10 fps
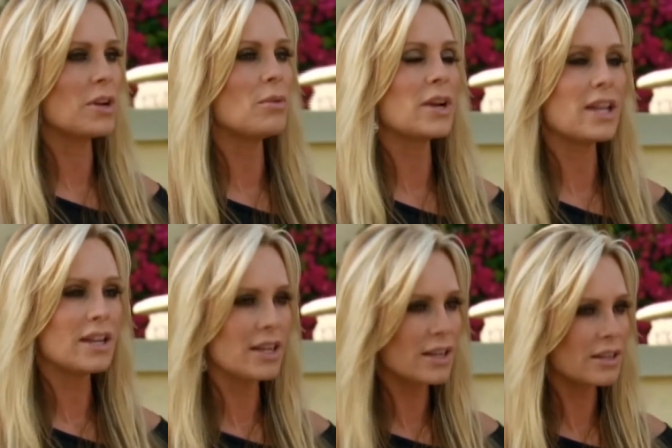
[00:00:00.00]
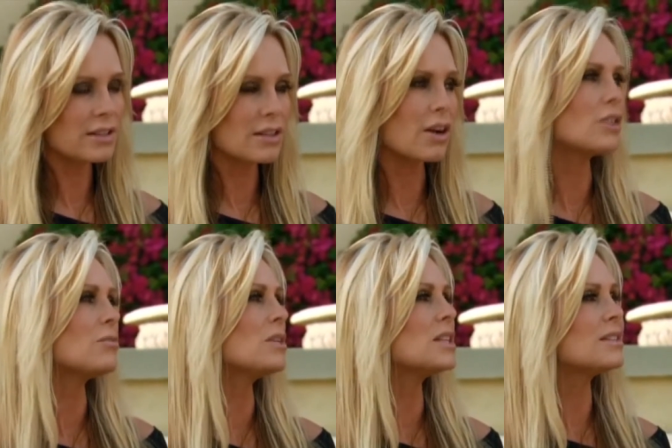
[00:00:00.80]
Right. We don't want any
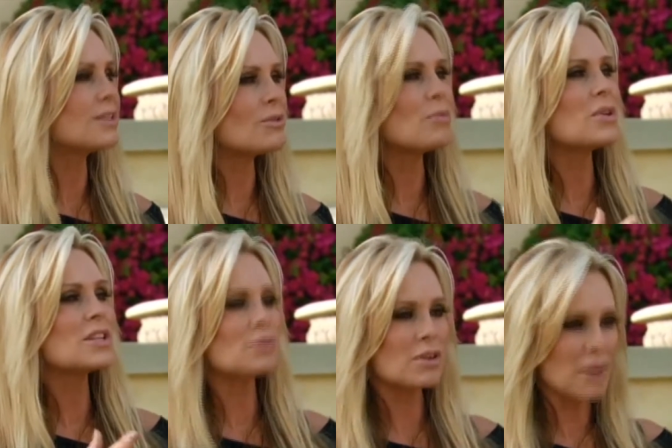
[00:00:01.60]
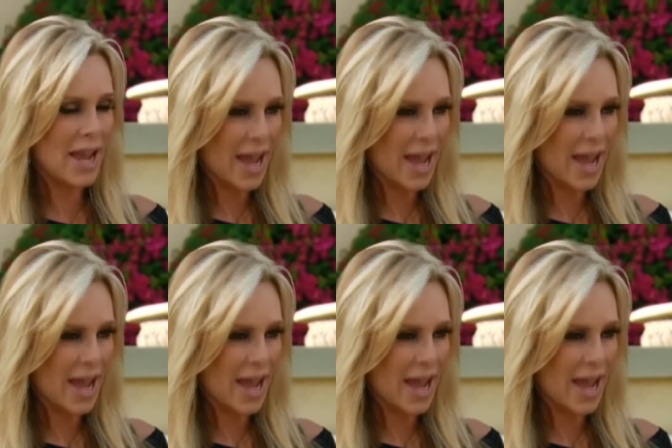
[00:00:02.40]
arguments. No, Everybody's we just